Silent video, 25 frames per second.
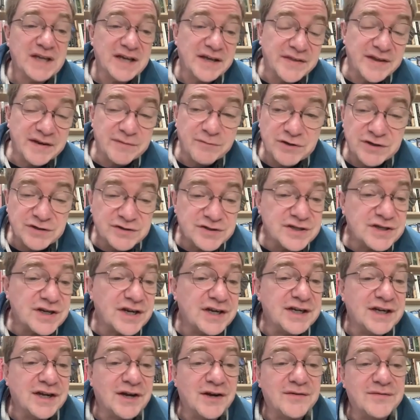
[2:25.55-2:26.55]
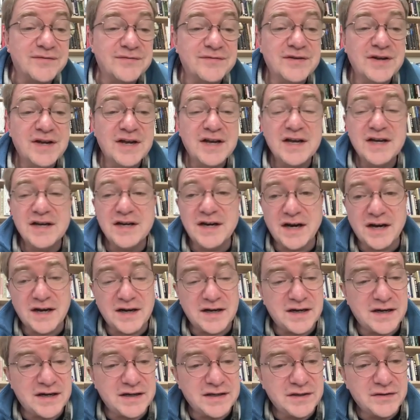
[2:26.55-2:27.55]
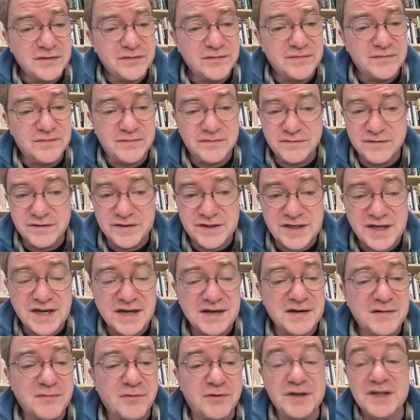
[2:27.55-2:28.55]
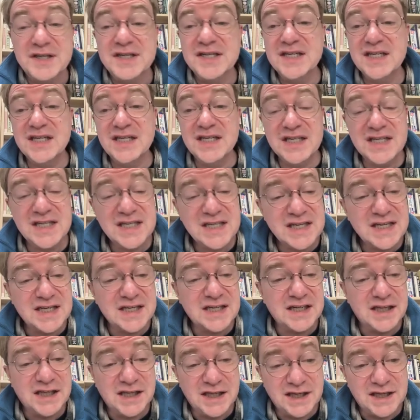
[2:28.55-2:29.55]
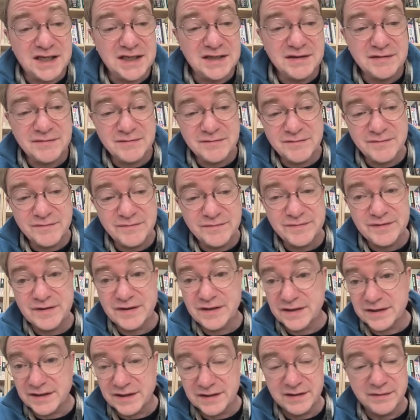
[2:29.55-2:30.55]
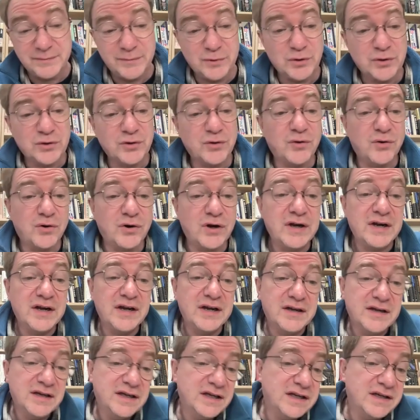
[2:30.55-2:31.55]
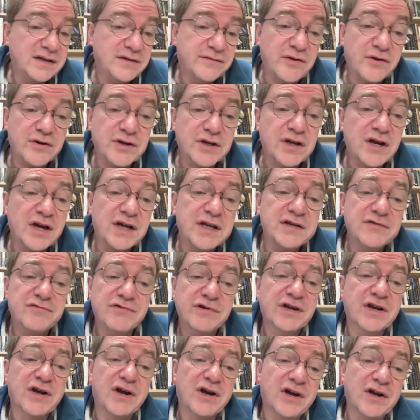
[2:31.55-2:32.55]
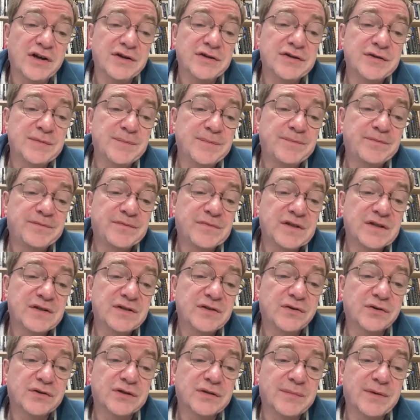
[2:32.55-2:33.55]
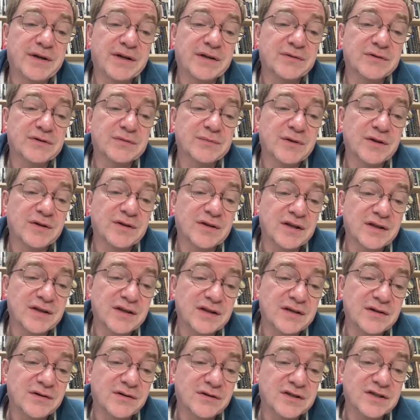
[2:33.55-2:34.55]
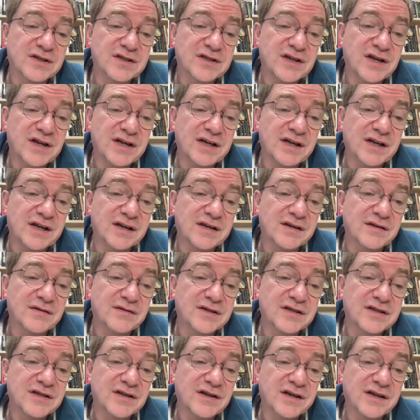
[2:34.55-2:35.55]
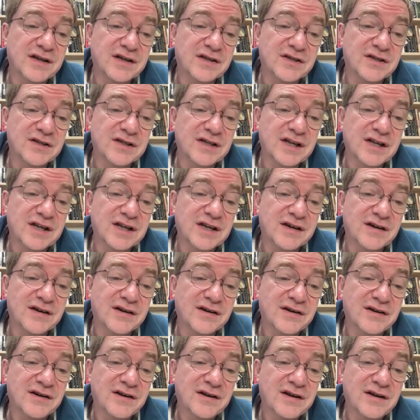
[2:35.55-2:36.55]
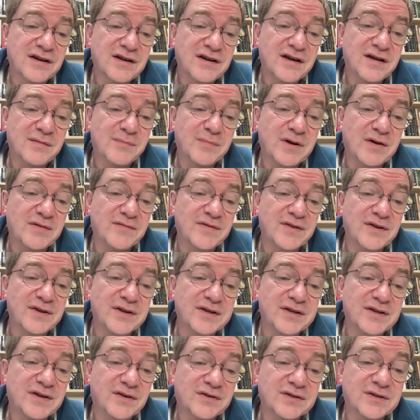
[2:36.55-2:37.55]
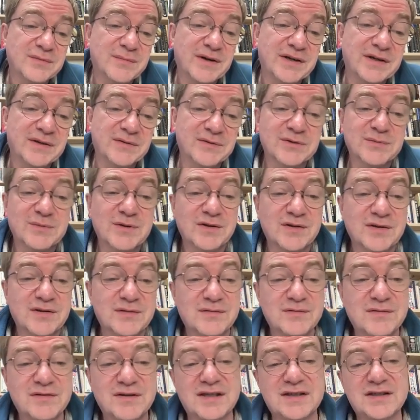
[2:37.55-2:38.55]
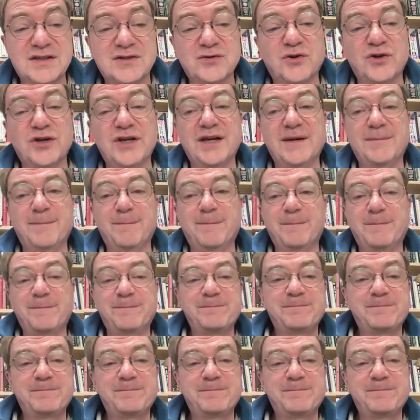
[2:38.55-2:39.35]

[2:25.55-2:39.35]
And then when you're signing off, the standard one is sincerely, like in the book, or here you've got kind regards, Dr. Michael Smith, and then you could sign it. You'd sign it just here above the Dr. Michael Smith. That's your name.